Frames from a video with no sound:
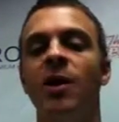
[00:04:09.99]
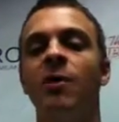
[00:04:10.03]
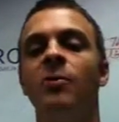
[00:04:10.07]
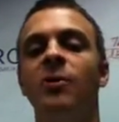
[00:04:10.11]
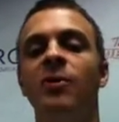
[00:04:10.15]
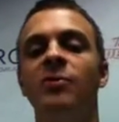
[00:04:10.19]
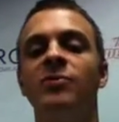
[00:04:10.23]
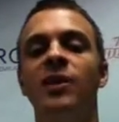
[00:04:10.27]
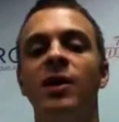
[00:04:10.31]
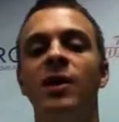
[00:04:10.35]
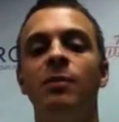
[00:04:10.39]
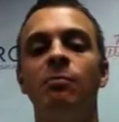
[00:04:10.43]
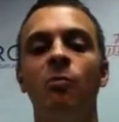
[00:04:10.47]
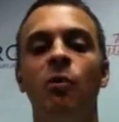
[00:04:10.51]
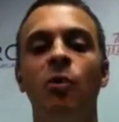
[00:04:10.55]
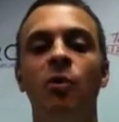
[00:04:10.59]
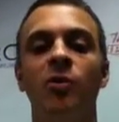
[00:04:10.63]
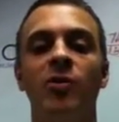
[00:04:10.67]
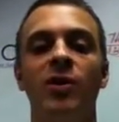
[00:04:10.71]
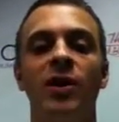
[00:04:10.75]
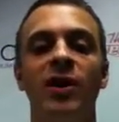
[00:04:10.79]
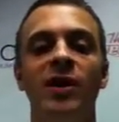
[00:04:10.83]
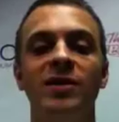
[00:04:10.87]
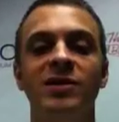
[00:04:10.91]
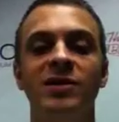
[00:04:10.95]
We've seen more
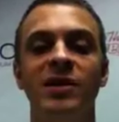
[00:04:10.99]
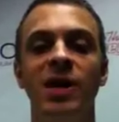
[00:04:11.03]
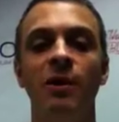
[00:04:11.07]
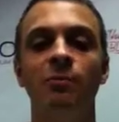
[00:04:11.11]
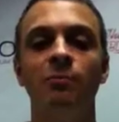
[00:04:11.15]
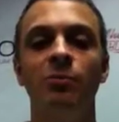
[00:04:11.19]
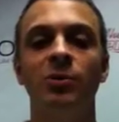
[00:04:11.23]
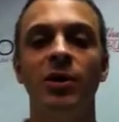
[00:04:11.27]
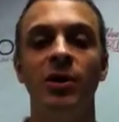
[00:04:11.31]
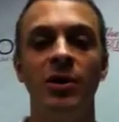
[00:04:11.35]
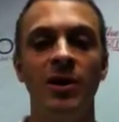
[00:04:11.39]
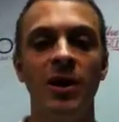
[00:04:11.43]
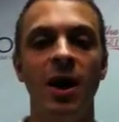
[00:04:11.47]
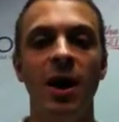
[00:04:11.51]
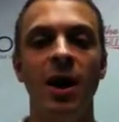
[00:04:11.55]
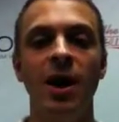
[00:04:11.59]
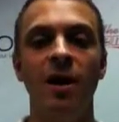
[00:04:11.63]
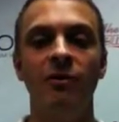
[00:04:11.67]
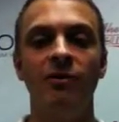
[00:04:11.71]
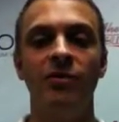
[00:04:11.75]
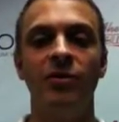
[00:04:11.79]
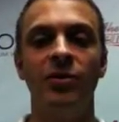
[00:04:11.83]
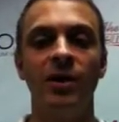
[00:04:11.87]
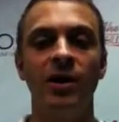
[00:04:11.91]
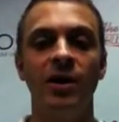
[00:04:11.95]
than a doubling
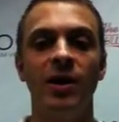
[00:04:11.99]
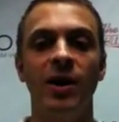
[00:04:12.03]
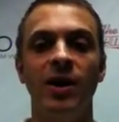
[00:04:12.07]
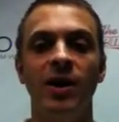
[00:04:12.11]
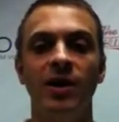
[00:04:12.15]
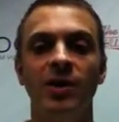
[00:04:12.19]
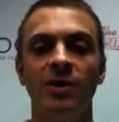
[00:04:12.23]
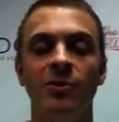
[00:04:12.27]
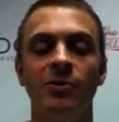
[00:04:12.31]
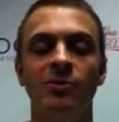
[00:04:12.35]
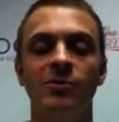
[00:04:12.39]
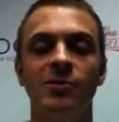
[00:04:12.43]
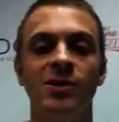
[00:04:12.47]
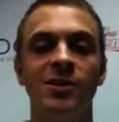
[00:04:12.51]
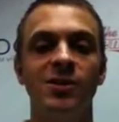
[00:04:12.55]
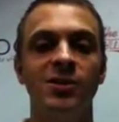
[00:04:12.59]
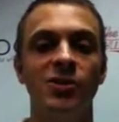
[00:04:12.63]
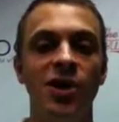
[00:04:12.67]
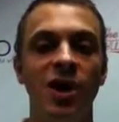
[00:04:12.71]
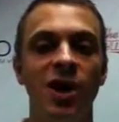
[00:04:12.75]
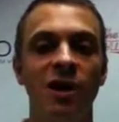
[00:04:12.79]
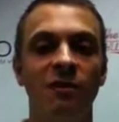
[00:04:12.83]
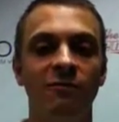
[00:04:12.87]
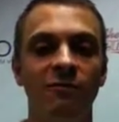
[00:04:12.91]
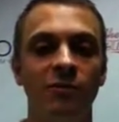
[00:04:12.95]
of the usage
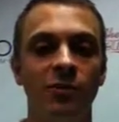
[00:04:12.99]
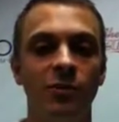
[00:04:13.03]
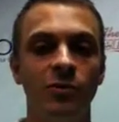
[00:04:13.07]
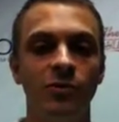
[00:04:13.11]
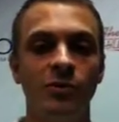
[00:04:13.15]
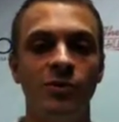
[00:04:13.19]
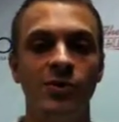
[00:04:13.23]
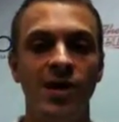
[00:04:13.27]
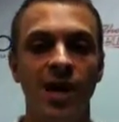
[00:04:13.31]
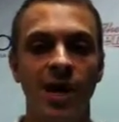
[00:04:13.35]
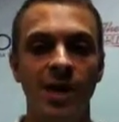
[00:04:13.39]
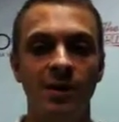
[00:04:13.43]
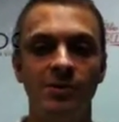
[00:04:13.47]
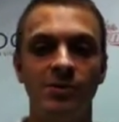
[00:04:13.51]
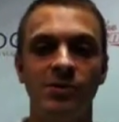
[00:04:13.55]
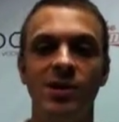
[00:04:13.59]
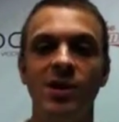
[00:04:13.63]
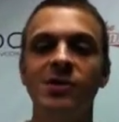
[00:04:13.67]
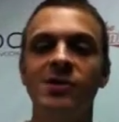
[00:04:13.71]
of food stamps.